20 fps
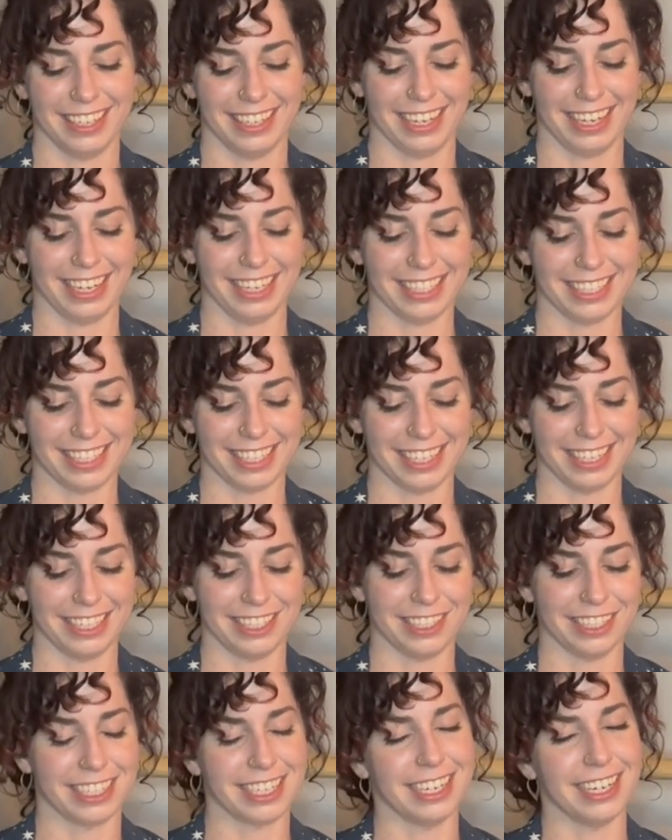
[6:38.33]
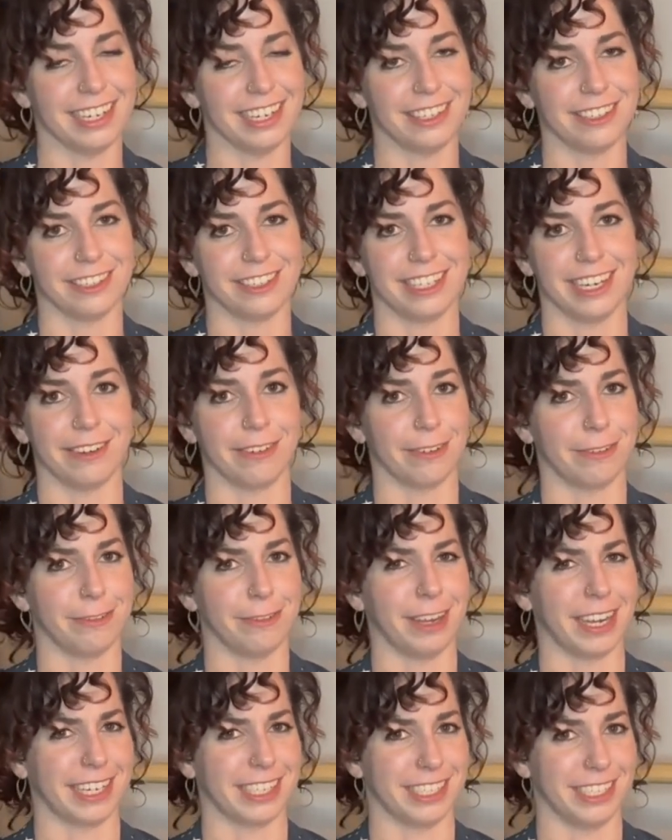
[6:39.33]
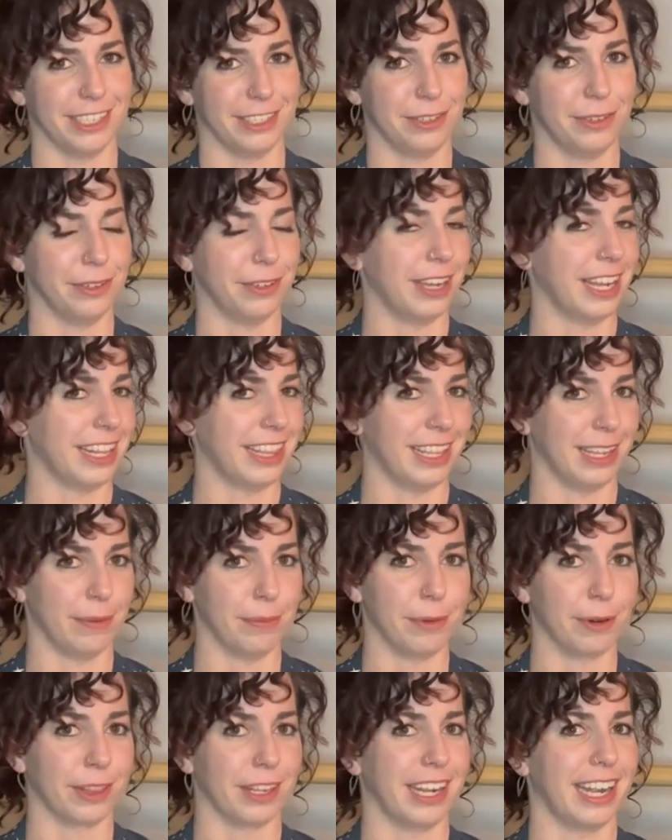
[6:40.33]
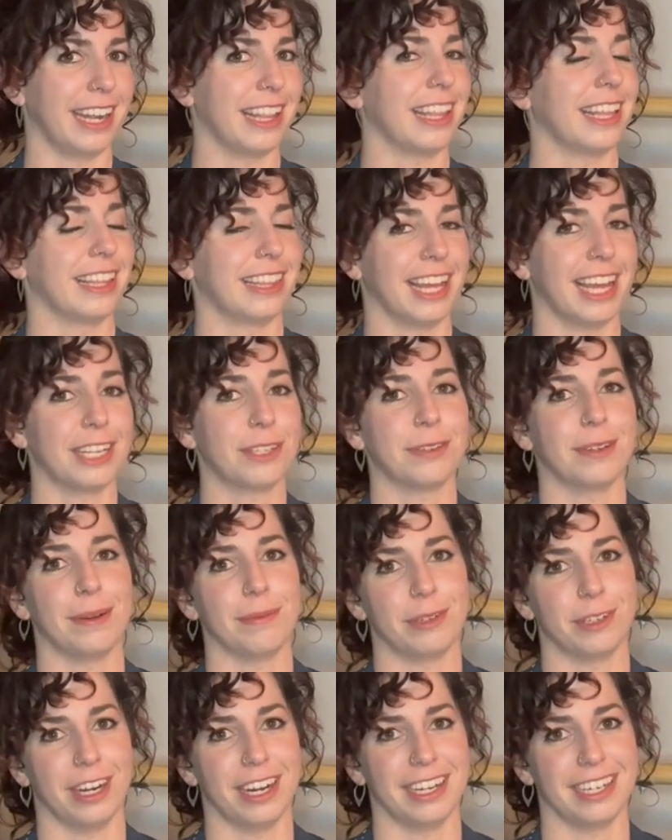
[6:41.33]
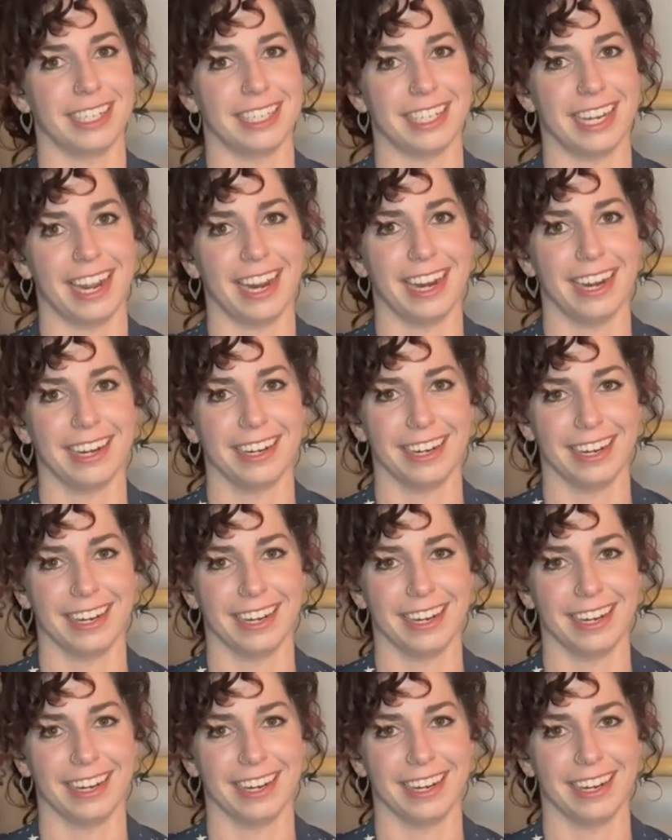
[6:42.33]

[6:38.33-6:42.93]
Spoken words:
it's just an interesting reflection tool, I think, more than anything. That's what I'm trying to say.